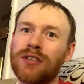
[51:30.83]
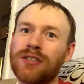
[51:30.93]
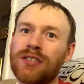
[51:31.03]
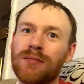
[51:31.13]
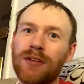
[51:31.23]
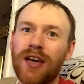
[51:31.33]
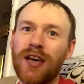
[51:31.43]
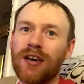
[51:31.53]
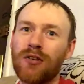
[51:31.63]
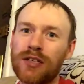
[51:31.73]
Team
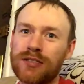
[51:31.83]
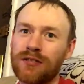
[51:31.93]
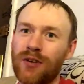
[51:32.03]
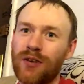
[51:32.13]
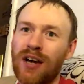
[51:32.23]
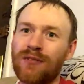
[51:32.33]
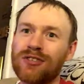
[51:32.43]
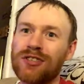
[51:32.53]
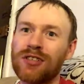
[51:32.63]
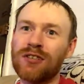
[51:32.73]
KO at Survivor
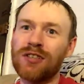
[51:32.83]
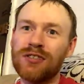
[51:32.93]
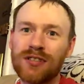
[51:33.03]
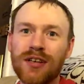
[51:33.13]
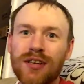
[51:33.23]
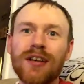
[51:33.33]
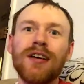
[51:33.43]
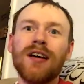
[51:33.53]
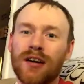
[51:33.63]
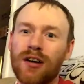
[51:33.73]
Series,
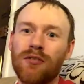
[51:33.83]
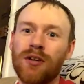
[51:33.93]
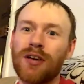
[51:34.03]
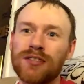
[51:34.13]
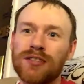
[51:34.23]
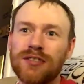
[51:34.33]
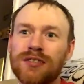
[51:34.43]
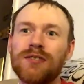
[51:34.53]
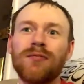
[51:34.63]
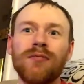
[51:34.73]
going against
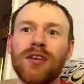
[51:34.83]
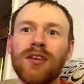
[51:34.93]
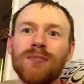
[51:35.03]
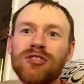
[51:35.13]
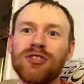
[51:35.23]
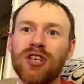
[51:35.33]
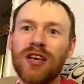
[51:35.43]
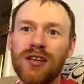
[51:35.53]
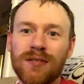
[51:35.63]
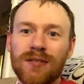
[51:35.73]
Team
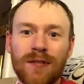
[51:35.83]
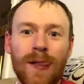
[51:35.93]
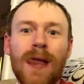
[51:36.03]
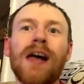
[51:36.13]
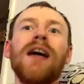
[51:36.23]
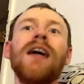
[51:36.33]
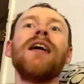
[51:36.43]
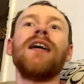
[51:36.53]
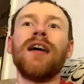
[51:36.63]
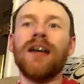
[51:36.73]
Shane.
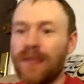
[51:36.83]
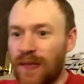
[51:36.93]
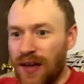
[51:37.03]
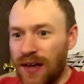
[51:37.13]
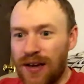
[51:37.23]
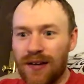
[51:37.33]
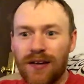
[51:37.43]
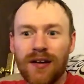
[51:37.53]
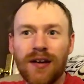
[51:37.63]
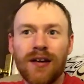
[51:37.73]
And then
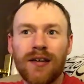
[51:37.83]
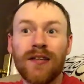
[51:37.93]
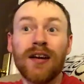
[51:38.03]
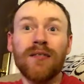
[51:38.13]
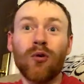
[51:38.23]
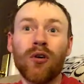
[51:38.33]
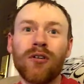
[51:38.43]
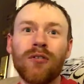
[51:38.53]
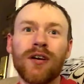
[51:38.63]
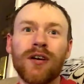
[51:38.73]

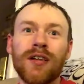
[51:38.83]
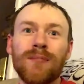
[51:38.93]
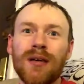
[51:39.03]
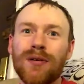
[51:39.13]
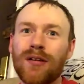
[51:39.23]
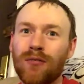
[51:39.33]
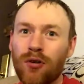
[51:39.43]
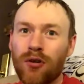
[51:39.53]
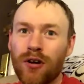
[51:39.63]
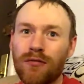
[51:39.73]
maybe at
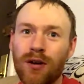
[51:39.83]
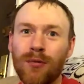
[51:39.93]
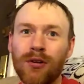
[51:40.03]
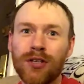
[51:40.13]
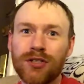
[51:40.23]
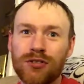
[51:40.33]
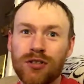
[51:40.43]
Royal Rumble, it's